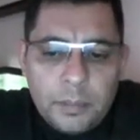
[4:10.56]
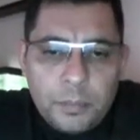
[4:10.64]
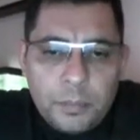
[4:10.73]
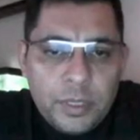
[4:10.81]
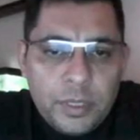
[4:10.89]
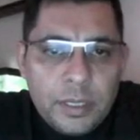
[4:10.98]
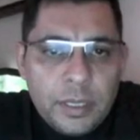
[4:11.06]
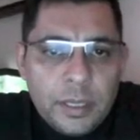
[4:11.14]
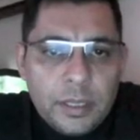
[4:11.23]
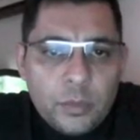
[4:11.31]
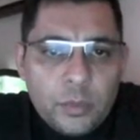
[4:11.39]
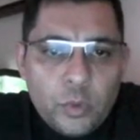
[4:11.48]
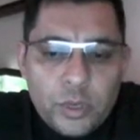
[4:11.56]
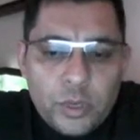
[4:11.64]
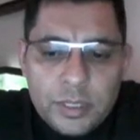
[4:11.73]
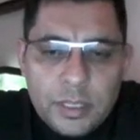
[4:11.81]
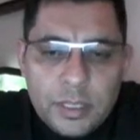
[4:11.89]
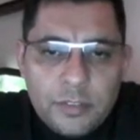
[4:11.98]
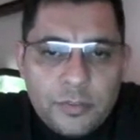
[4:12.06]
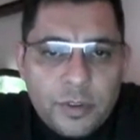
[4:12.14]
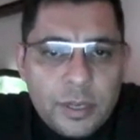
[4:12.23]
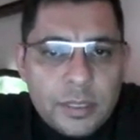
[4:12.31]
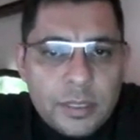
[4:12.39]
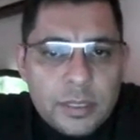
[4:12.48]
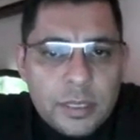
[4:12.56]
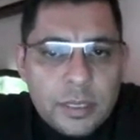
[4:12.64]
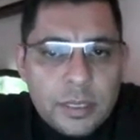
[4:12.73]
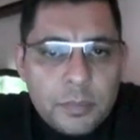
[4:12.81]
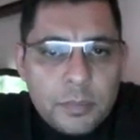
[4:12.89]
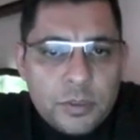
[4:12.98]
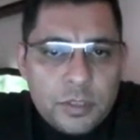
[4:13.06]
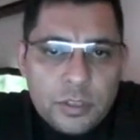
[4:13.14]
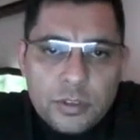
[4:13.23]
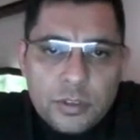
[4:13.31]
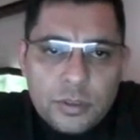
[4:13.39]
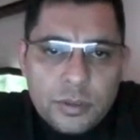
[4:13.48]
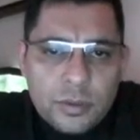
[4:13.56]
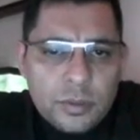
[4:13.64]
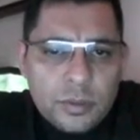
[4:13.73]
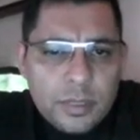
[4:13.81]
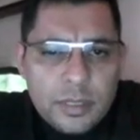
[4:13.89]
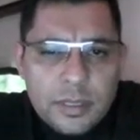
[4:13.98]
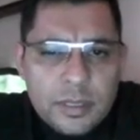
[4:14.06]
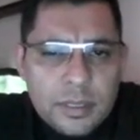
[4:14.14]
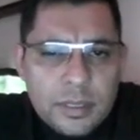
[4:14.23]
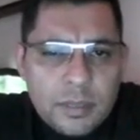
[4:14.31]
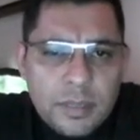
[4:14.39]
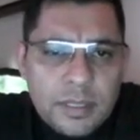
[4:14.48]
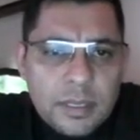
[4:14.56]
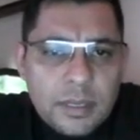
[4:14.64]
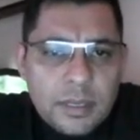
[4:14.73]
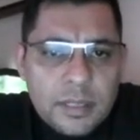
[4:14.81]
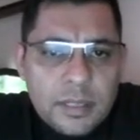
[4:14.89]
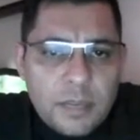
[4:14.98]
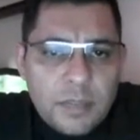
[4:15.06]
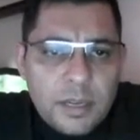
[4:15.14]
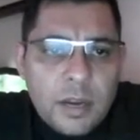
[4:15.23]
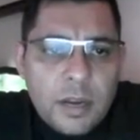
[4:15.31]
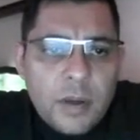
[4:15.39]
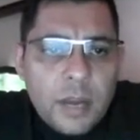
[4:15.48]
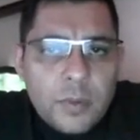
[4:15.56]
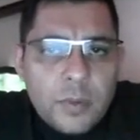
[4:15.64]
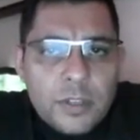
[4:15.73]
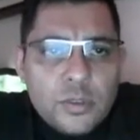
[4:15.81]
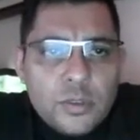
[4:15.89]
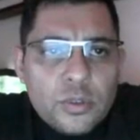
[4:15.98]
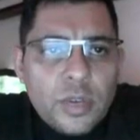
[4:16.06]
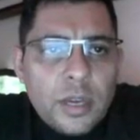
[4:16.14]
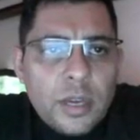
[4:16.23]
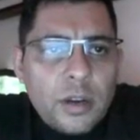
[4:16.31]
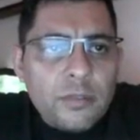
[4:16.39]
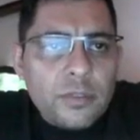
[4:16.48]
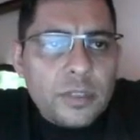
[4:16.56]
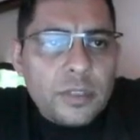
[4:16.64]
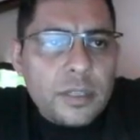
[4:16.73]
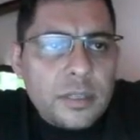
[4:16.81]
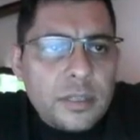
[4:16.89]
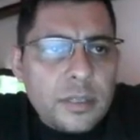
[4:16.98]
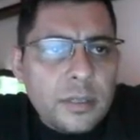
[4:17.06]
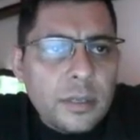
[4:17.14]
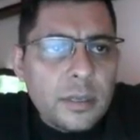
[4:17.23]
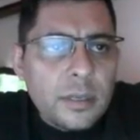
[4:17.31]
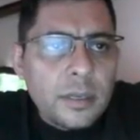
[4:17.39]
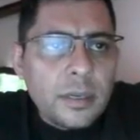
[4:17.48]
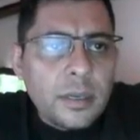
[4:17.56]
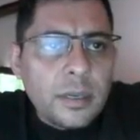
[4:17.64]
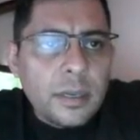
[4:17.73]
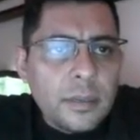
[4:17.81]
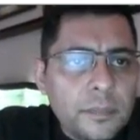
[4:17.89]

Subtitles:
putting the words in different positions. So this is basically the same thing. Now I want you to get over this I